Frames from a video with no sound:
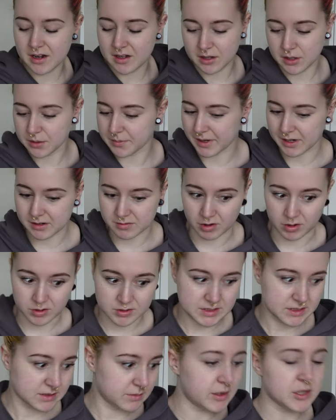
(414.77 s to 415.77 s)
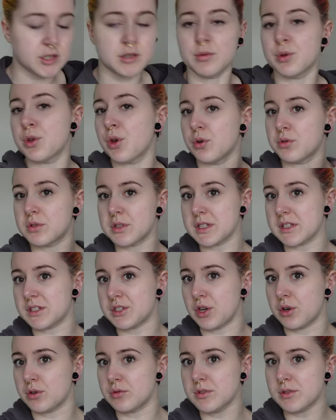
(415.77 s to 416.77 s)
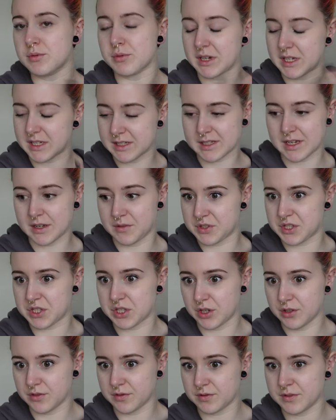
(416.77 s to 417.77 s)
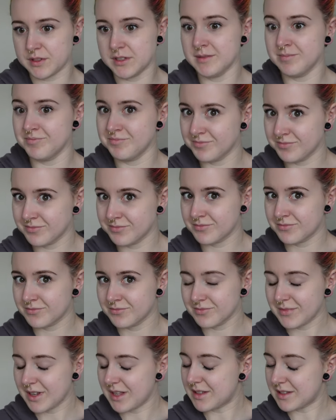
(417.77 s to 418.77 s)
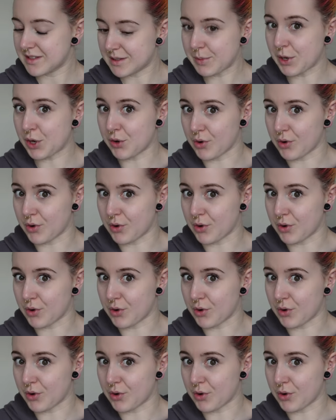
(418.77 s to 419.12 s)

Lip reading: a little bit gross, especially with Oakley's nose when he sniffs stuff. It's a bit